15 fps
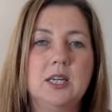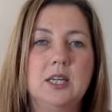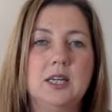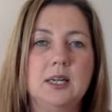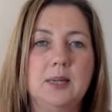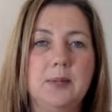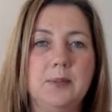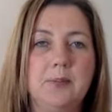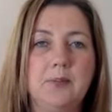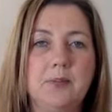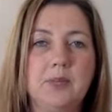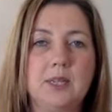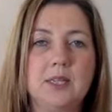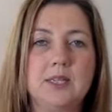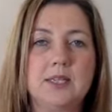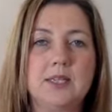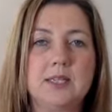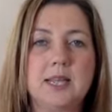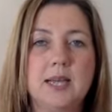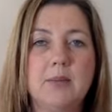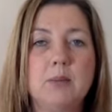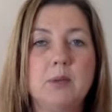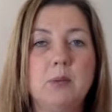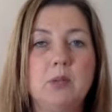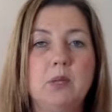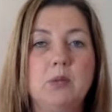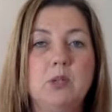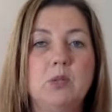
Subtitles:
It's the same memory